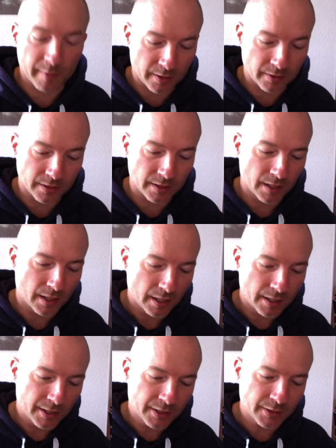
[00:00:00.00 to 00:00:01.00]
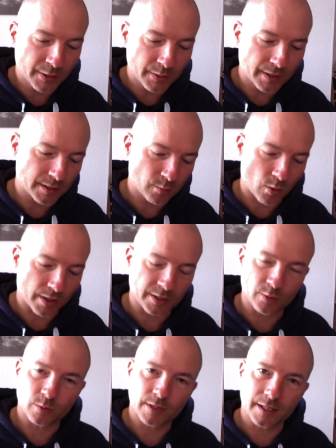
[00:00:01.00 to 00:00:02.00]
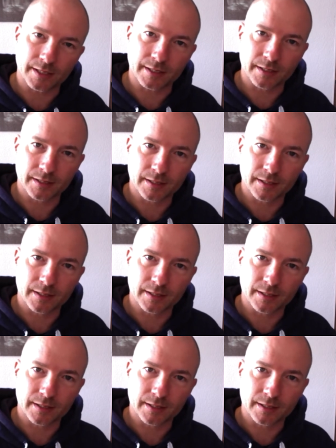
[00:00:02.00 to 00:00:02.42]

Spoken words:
because you could do this wattage all day.